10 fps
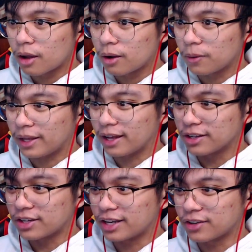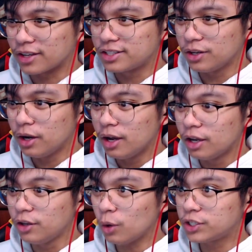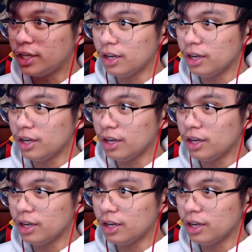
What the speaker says: Why the hell should I trust you? Yo, chill!